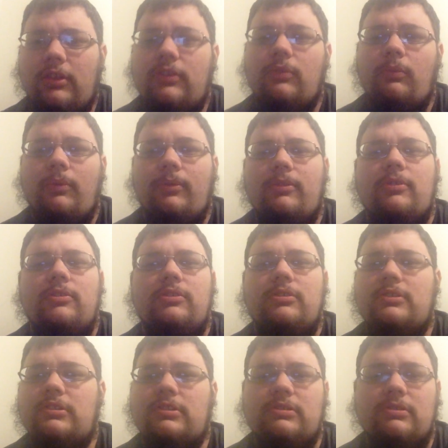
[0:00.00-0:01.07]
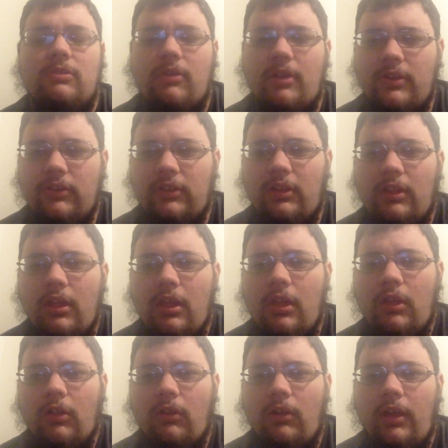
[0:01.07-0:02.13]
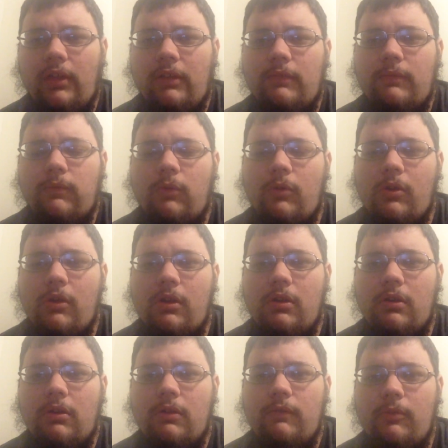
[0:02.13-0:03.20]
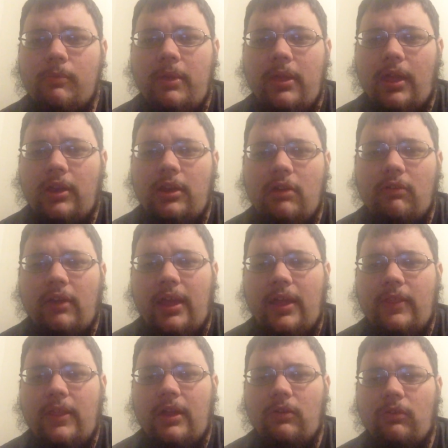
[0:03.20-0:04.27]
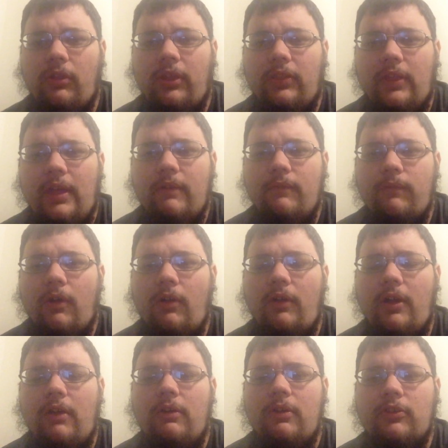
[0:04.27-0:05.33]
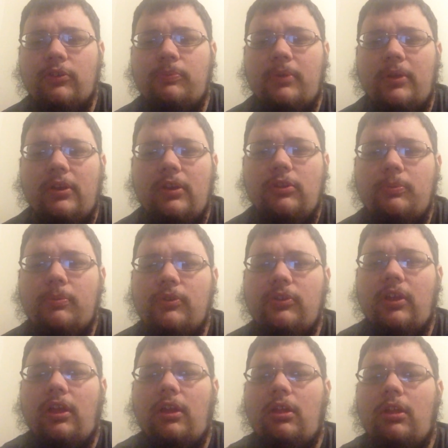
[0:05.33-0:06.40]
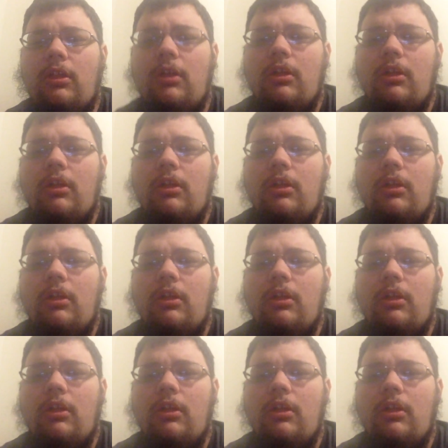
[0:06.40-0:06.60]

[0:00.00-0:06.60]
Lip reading: it's just crazy. Like for me, I never had that like that Fallout experience per se,